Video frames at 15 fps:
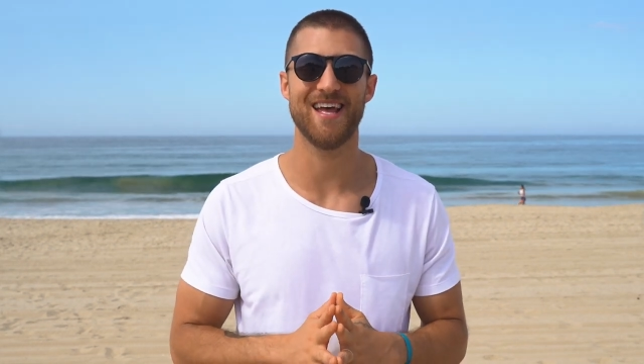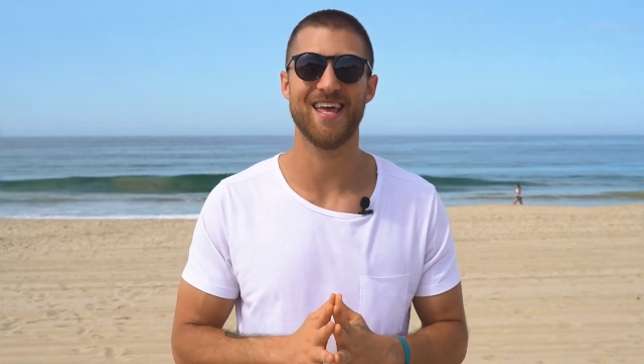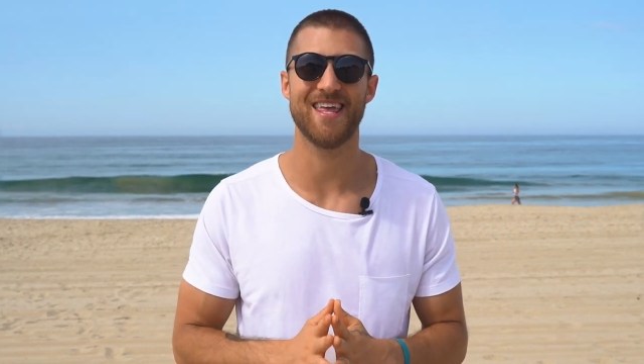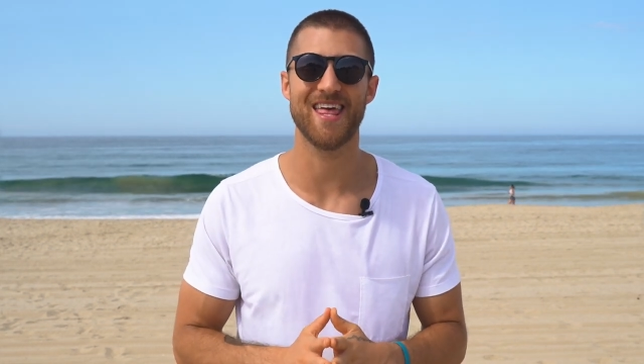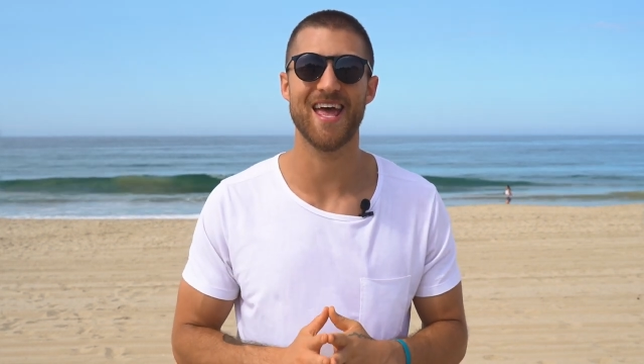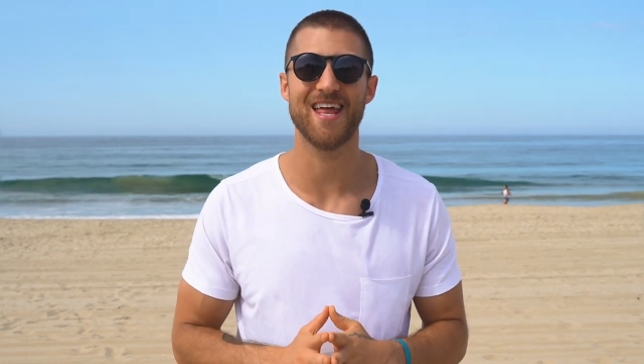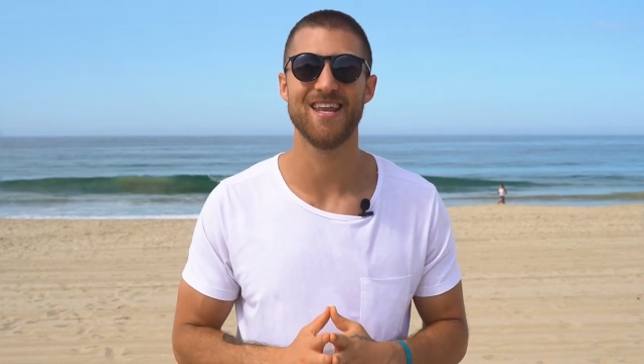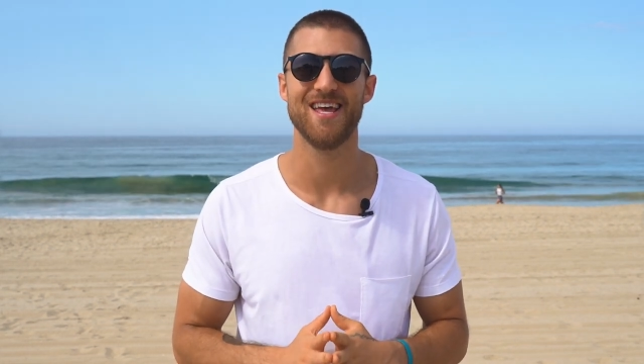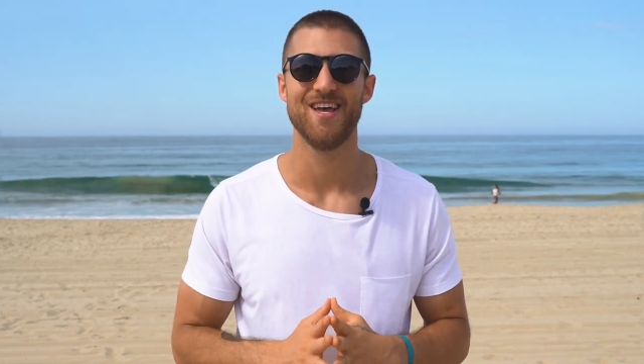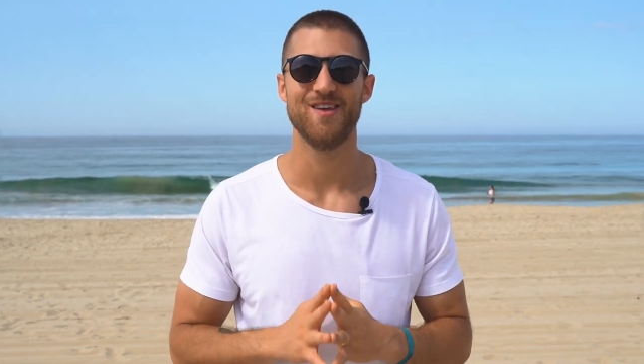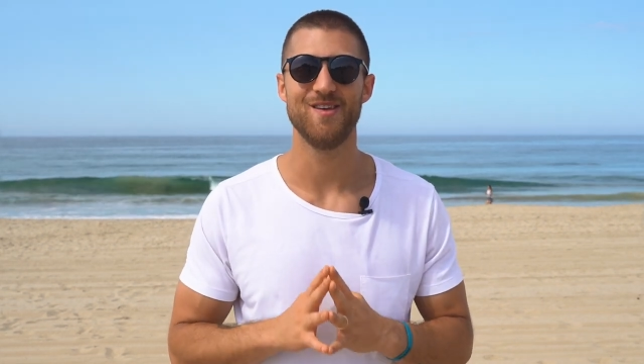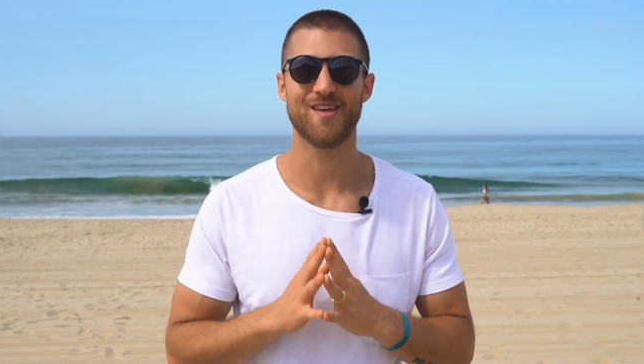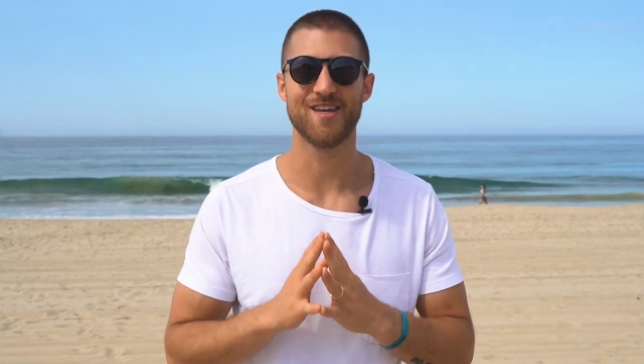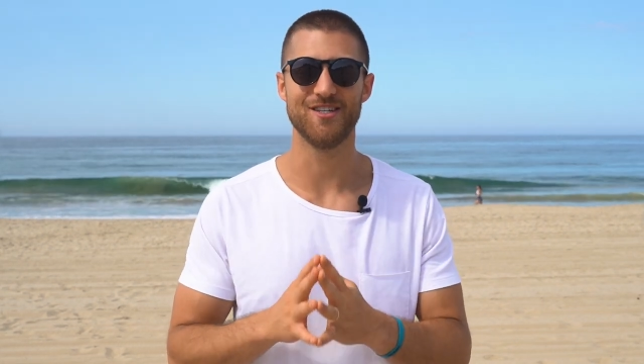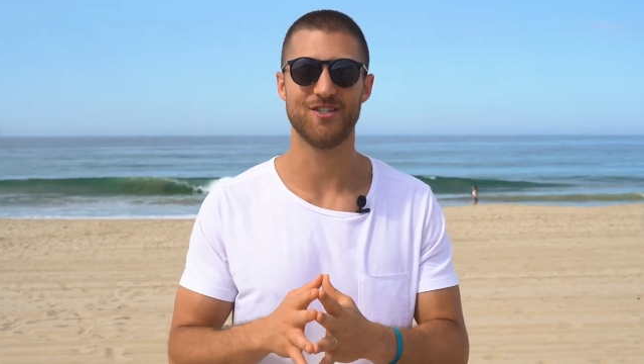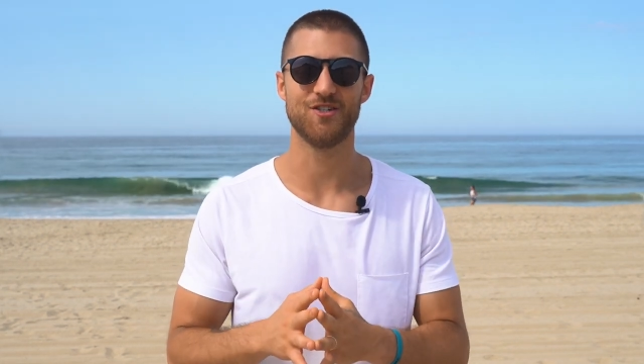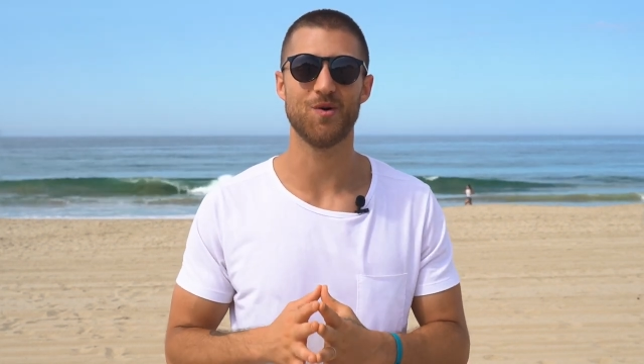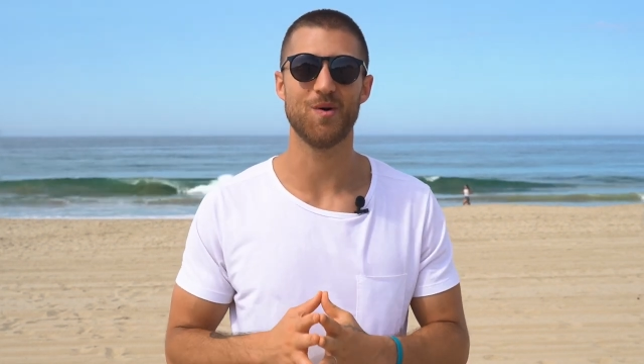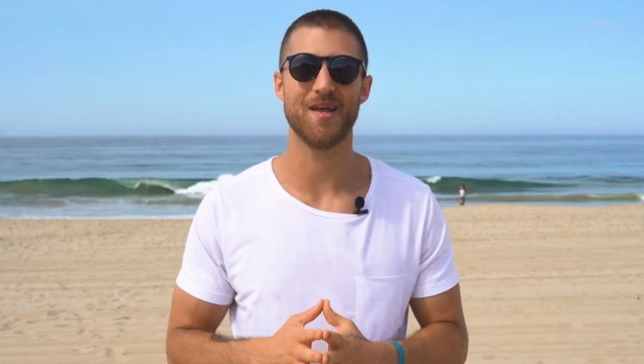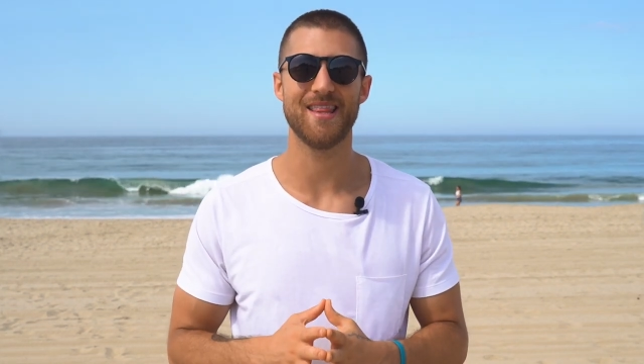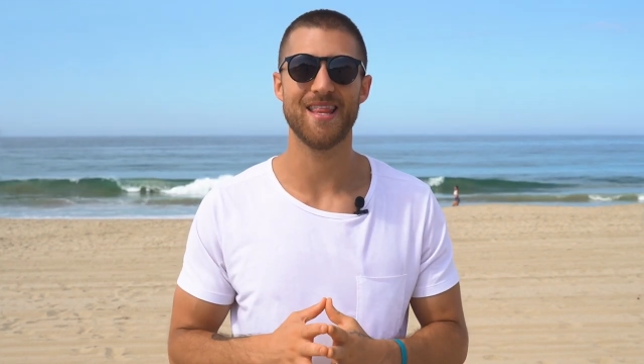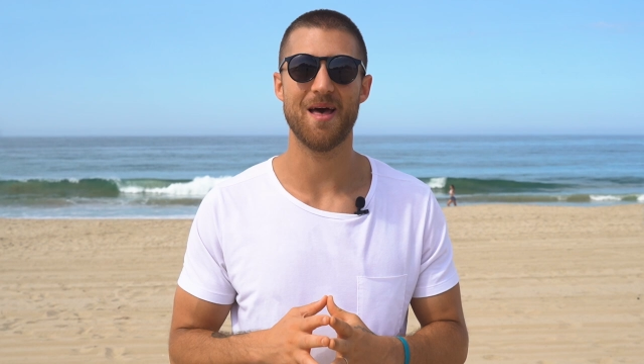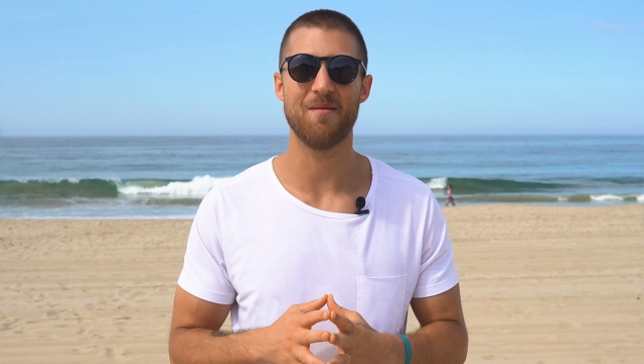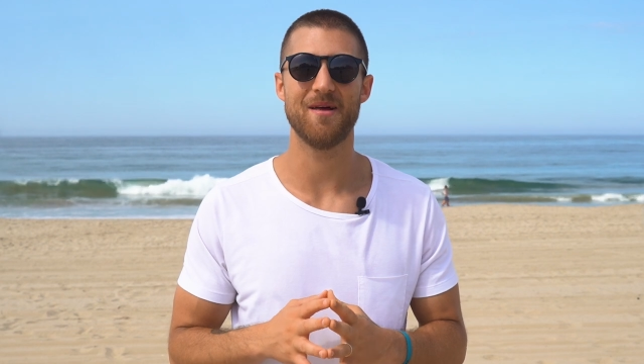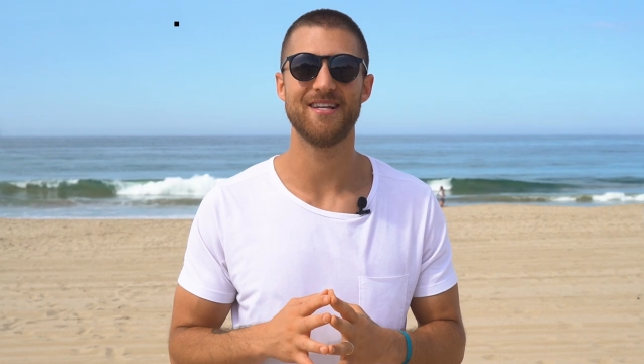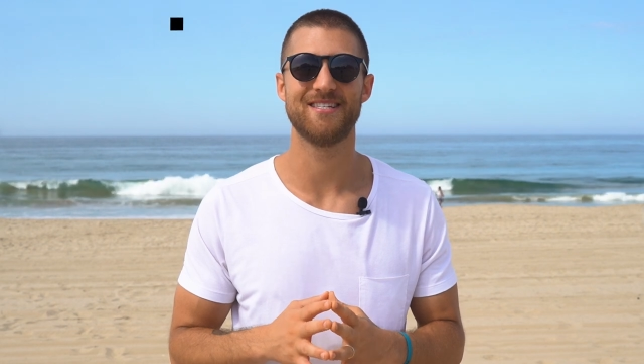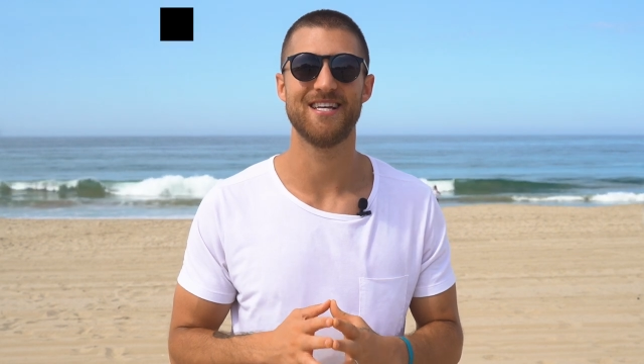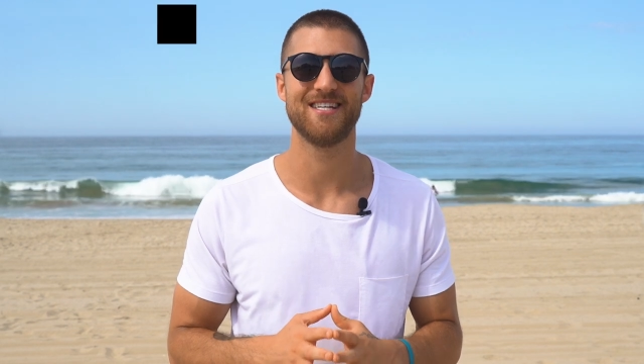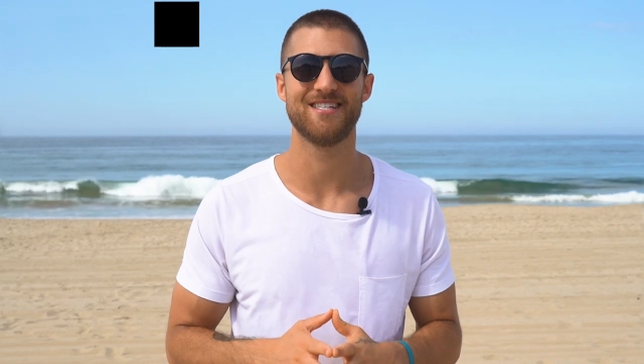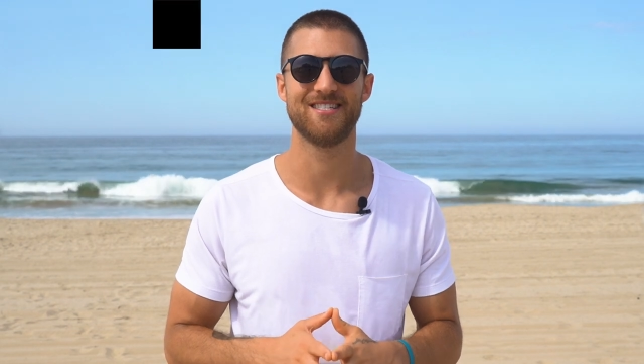Again, you can join that
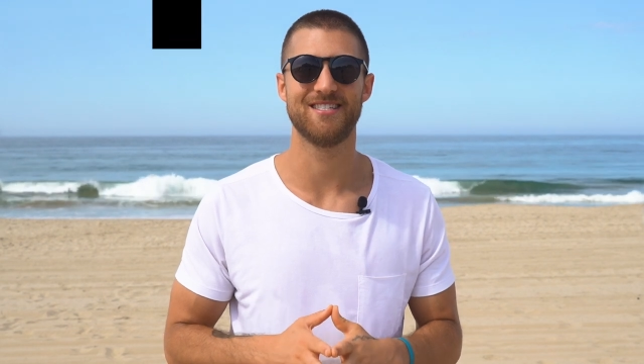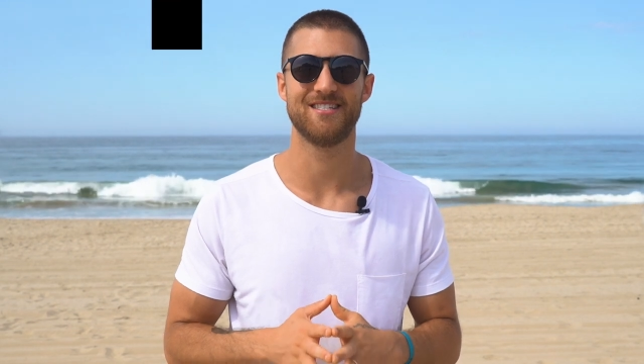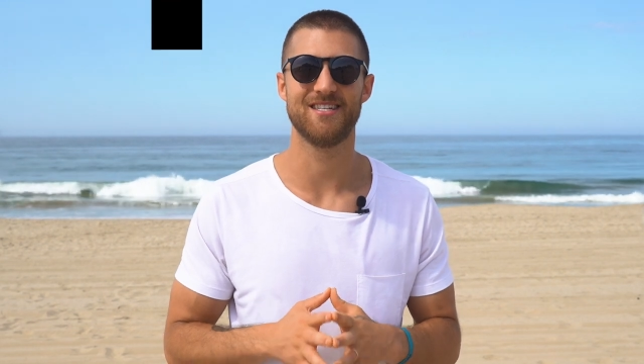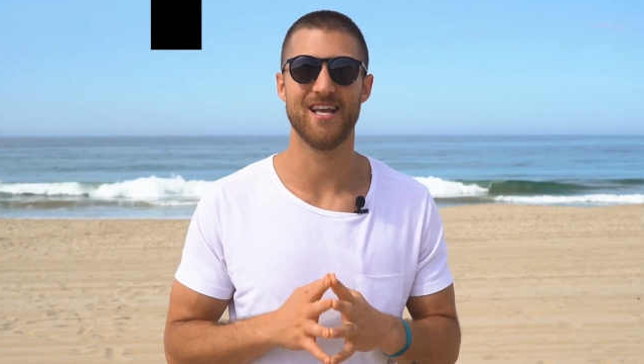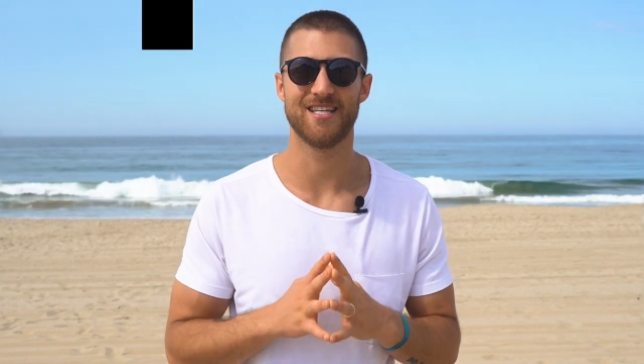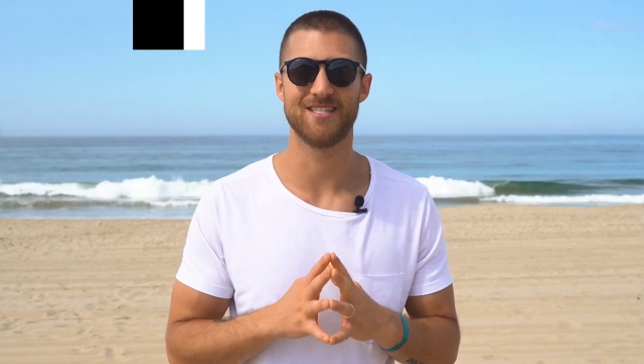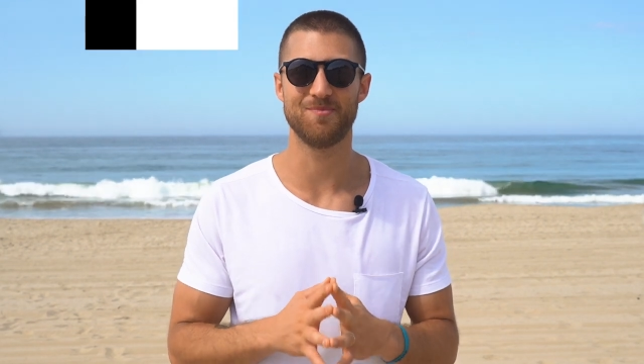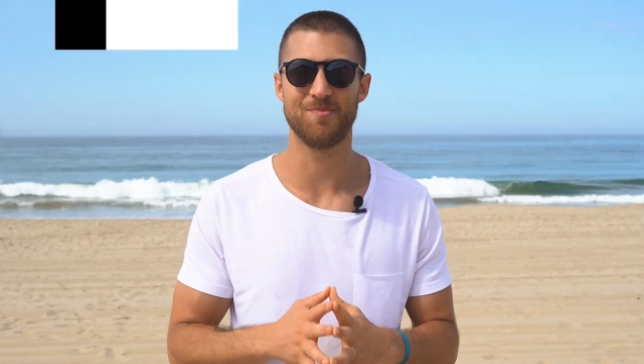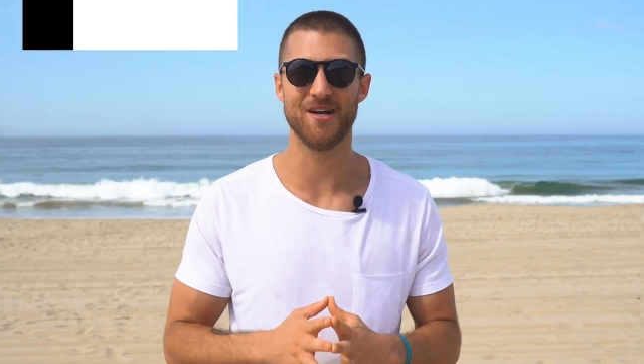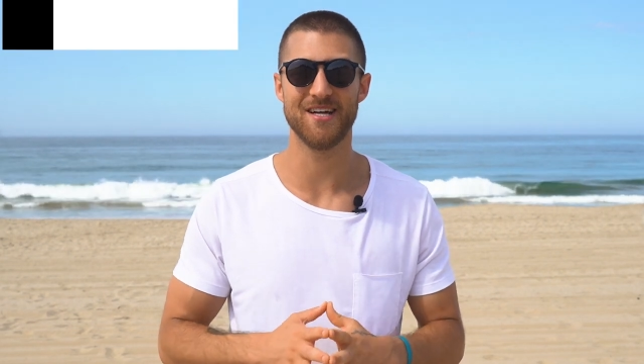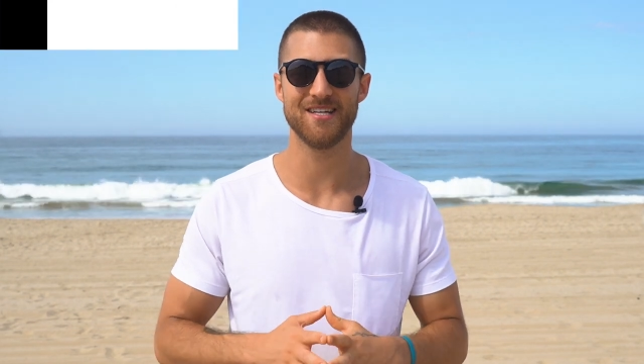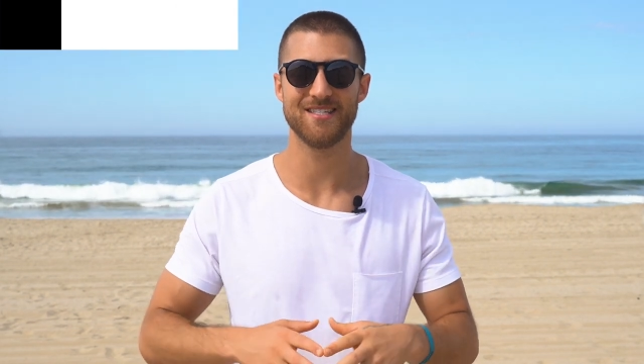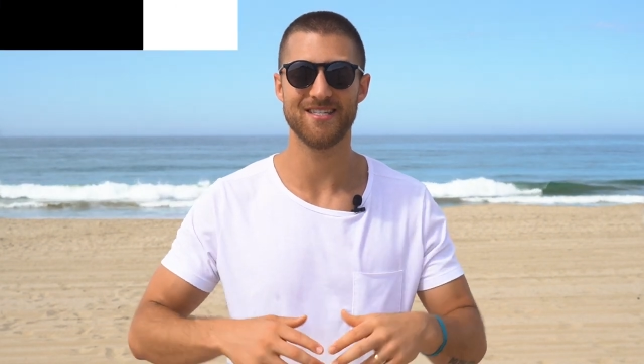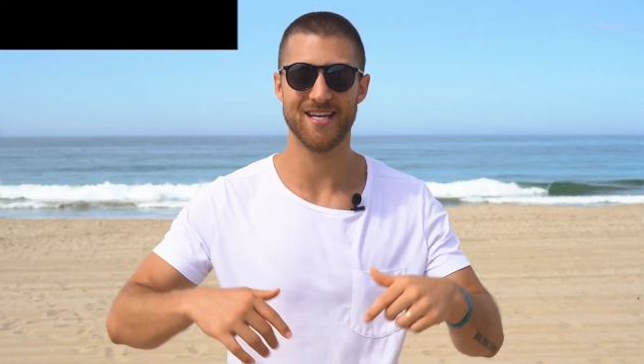meditation experience.